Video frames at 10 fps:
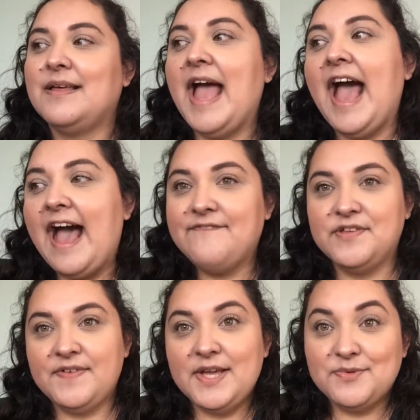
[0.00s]
half
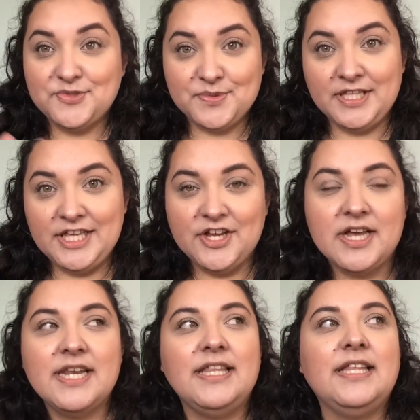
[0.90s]
of it was really
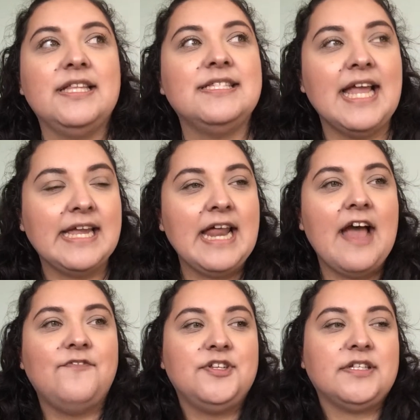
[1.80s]
good, and then the second
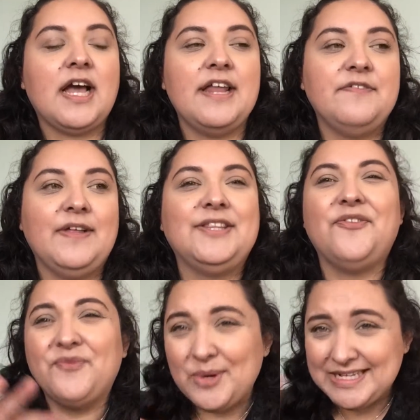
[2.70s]
half just kind of, like,
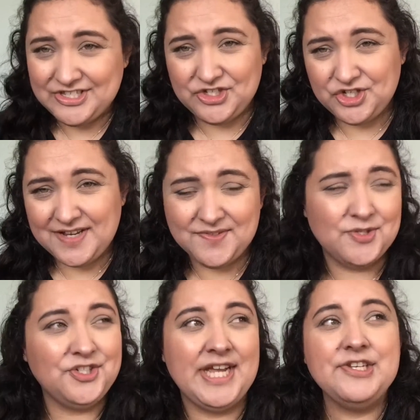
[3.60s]
the voice shifts
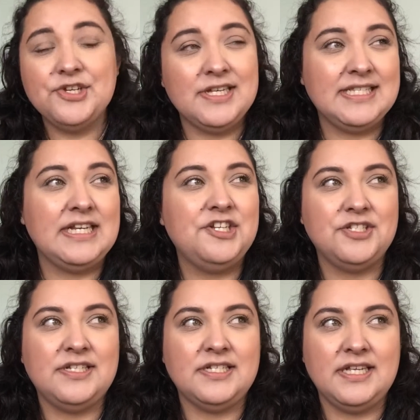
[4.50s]
or changes, and it
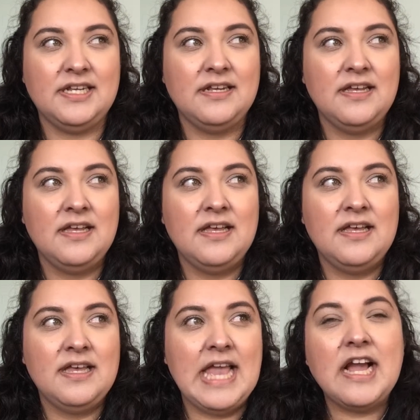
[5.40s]
just doesn't,
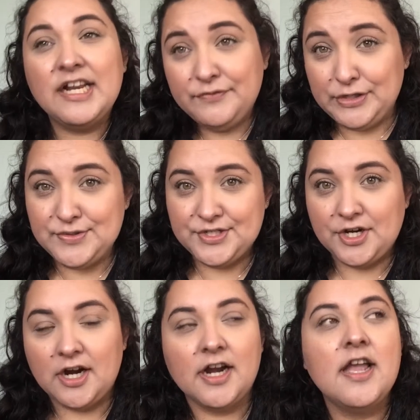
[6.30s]
it kind of loses
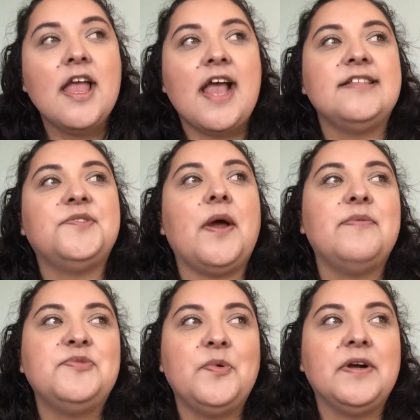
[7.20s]
her. And so I
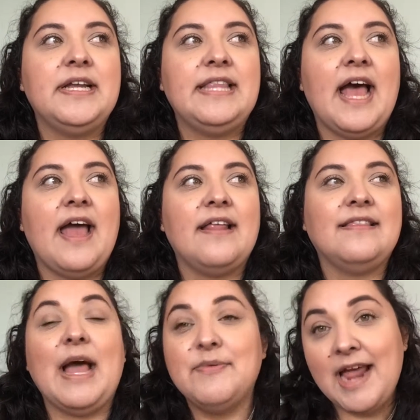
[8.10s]
was worried that
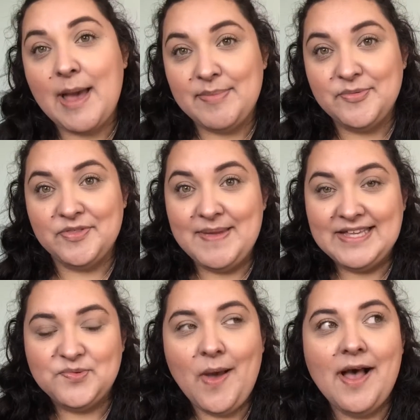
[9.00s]
that would happen with me
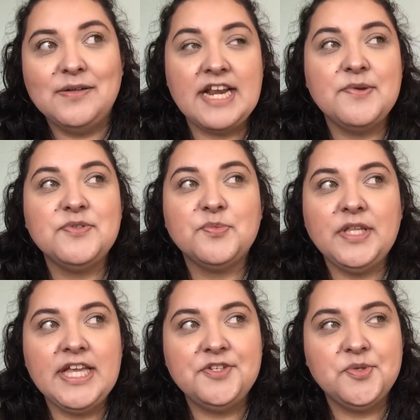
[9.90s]
as well. And it was
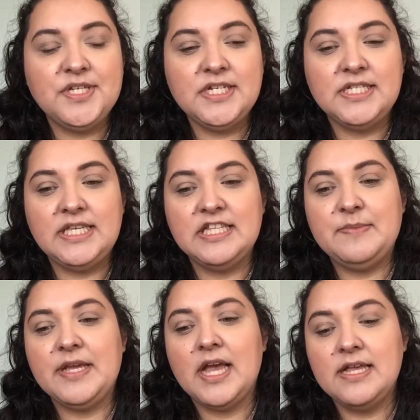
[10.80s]
really interesting to see this
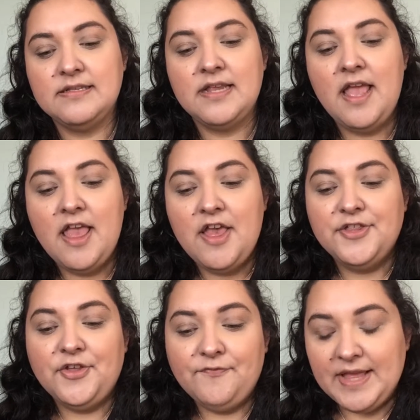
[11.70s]
because,
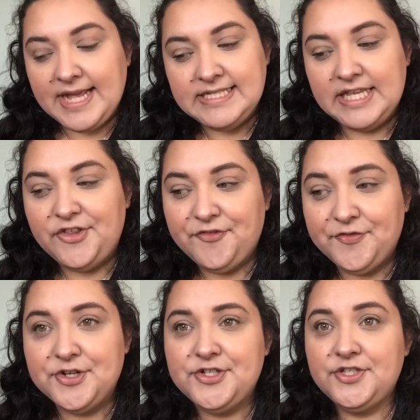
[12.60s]
the like I said, the
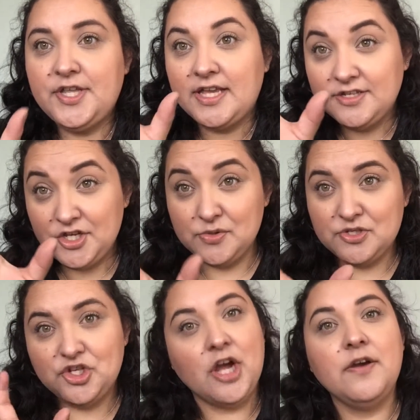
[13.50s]
first, like,
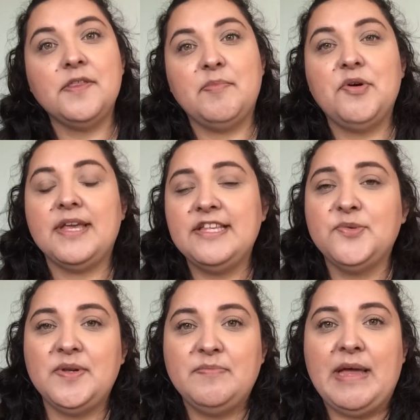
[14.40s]
huge chunk of the book
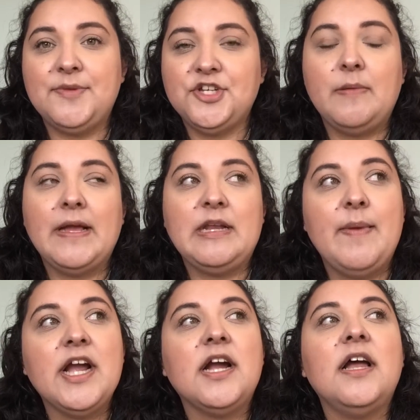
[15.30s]
is written by Michelle
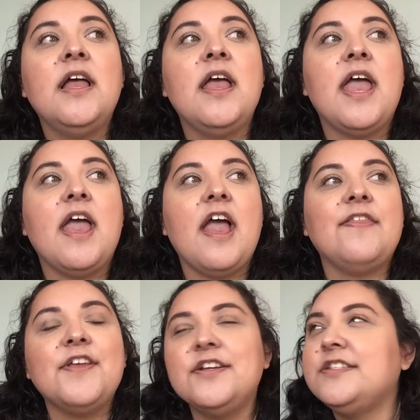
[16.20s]
McNamara,
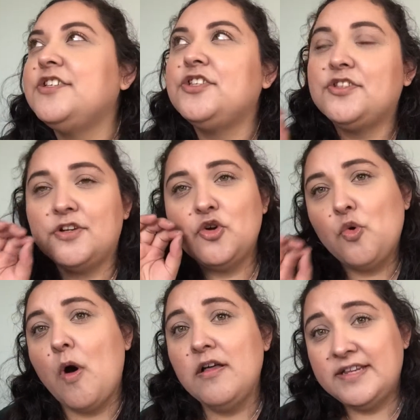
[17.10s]
and there's just a certain
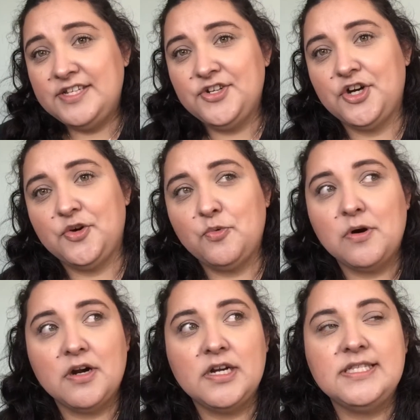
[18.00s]
quality to her
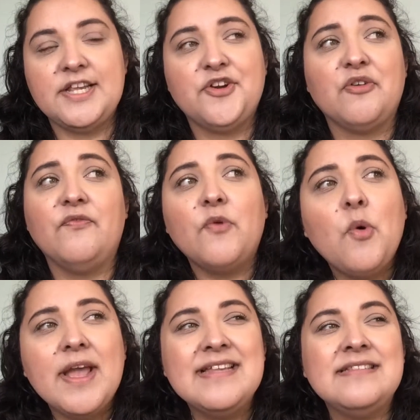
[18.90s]
words and her
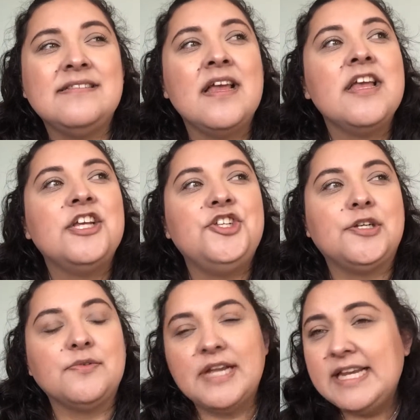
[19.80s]
voice.
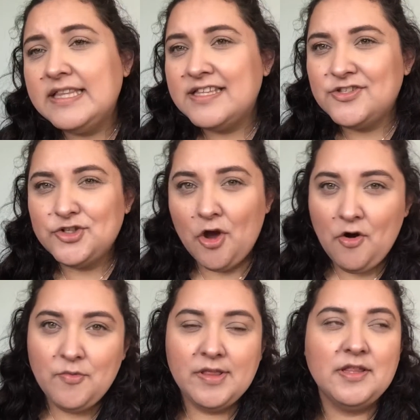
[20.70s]
She created this
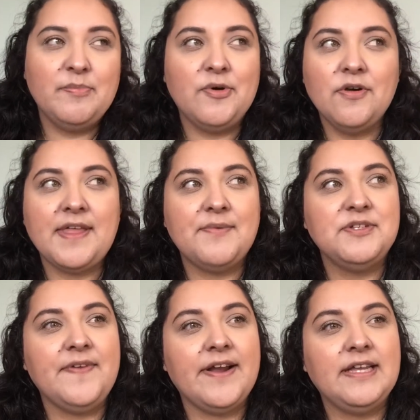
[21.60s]
tone in the book that
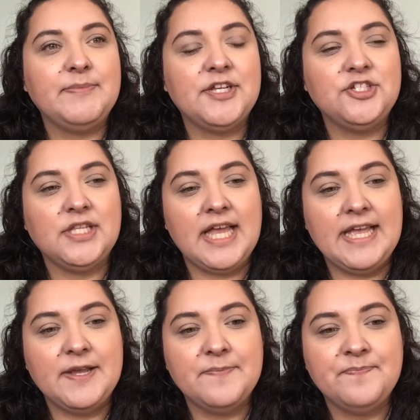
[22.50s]
was very much,
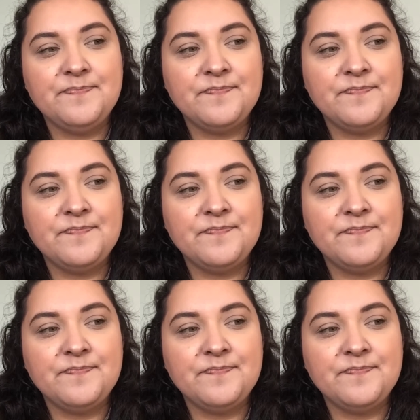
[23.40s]
like,